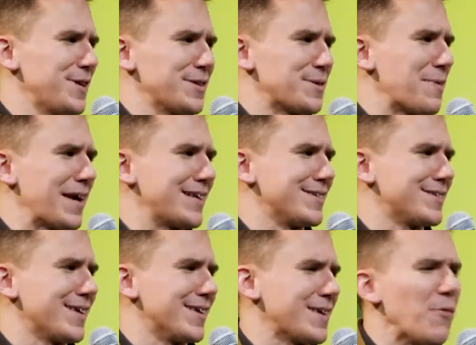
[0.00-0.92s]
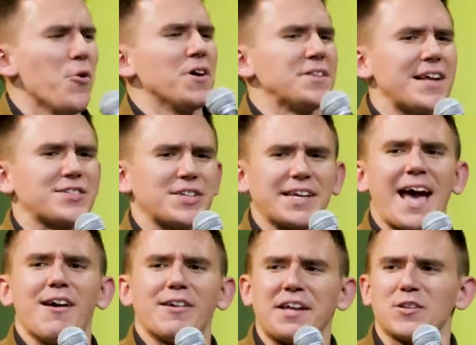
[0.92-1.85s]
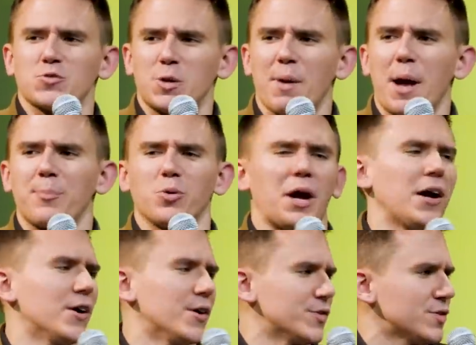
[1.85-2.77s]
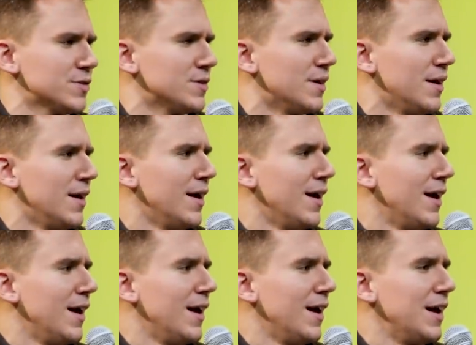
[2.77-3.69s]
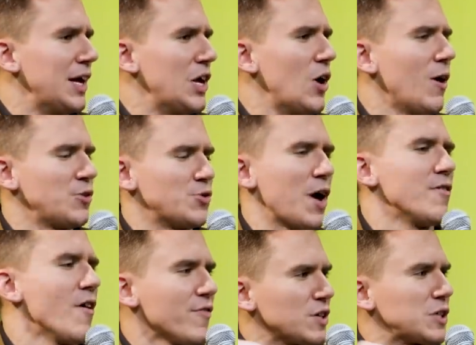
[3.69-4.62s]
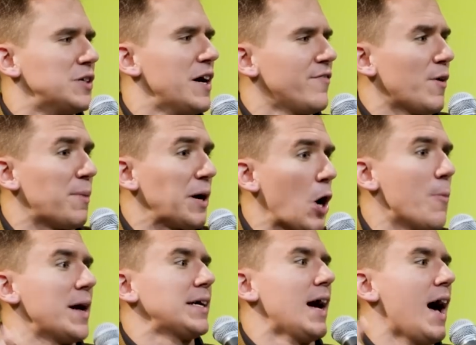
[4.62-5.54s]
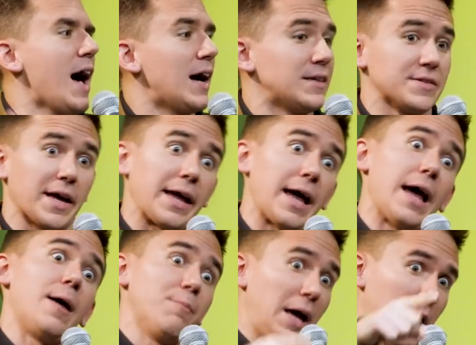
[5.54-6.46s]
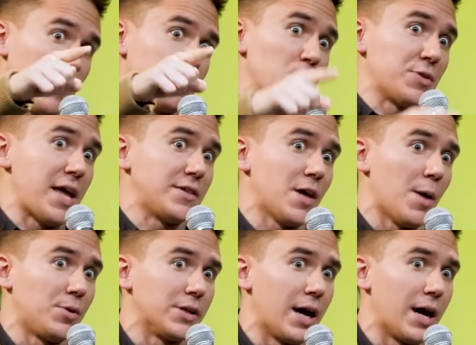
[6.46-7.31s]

doesn't make any sense. I'm worried that's going to count against one of my prayers. You know, I drive off a cliff. I'm like, oh my God. And he's like, ah, I helped you with that double